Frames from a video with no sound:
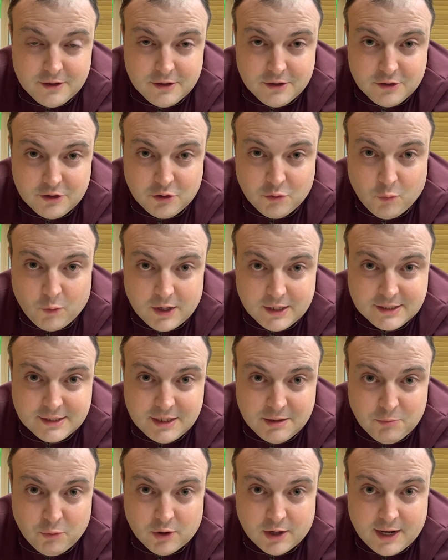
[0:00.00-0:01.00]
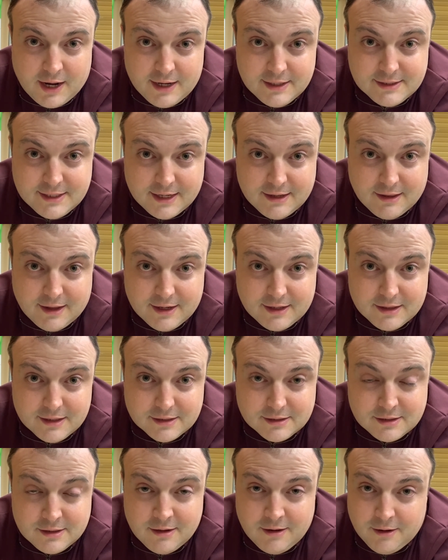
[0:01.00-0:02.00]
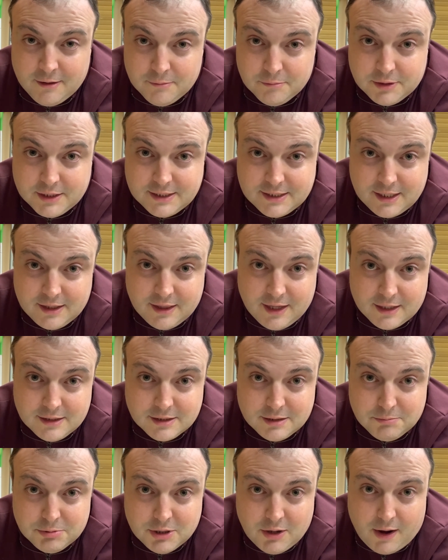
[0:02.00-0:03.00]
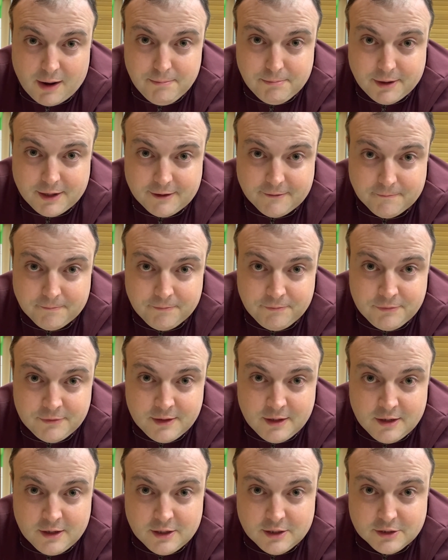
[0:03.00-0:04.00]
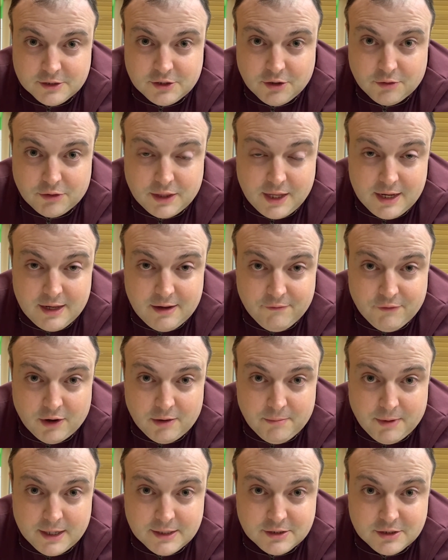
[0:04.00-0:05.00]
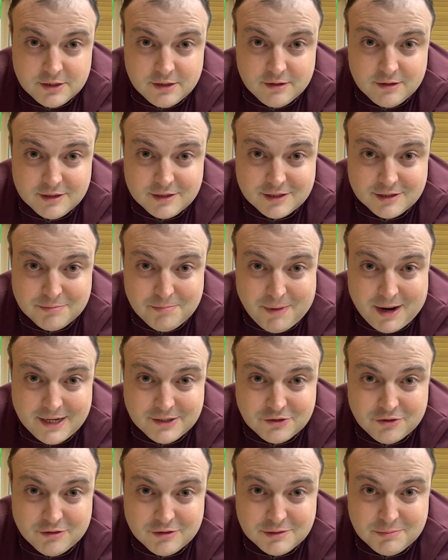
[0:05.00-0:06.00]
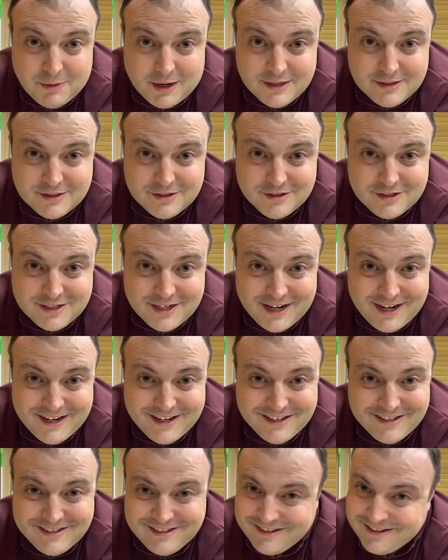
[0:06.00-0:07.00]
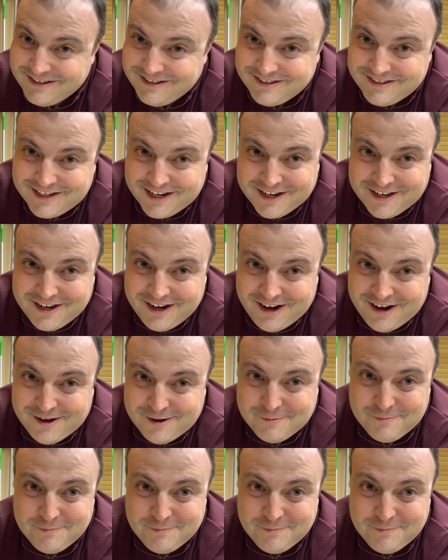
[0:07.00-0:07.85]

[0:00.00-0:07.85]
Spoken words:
you want to see more content like this, please hit that subscribe button. So thank you very much. This is Montrose Monster saying, take care.